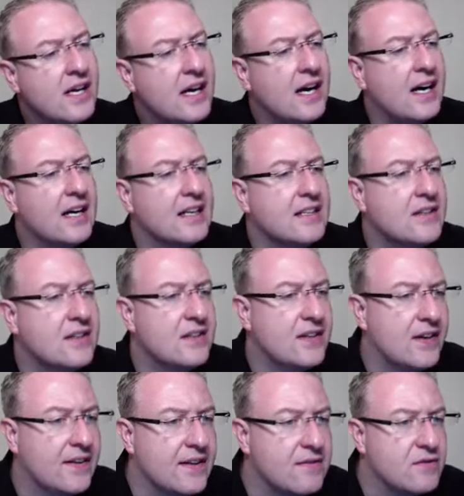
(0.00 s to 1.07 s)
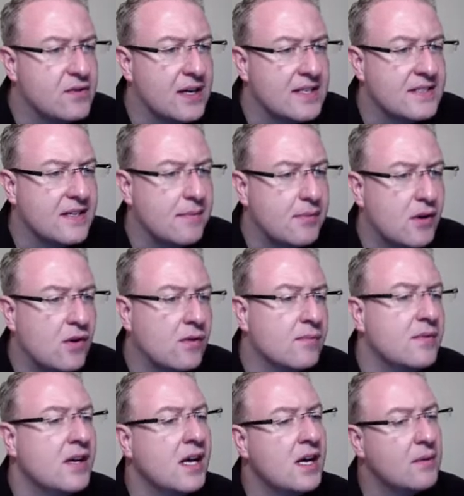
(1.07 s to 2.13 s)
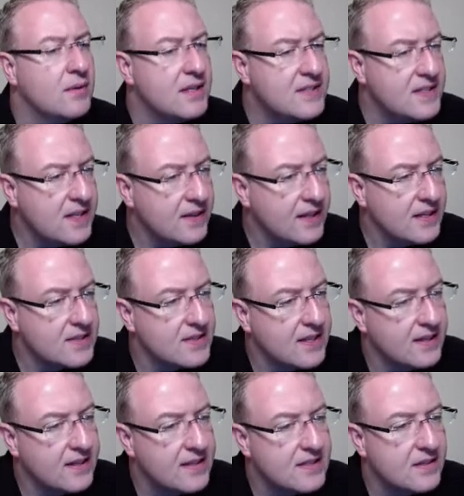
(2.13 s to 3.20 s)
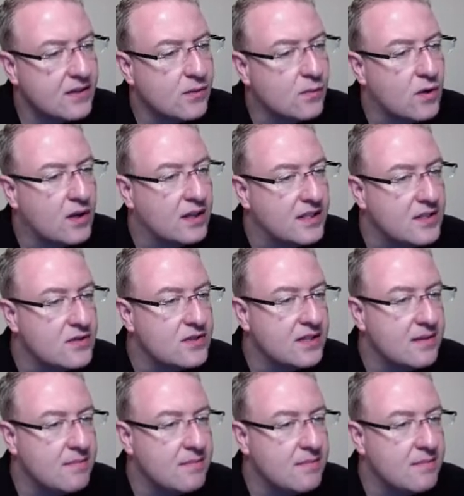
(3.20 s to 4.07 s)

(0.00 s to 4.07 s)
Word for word: Uh, you can tell they've dressed up a home. When you see things like this on the wall, it usually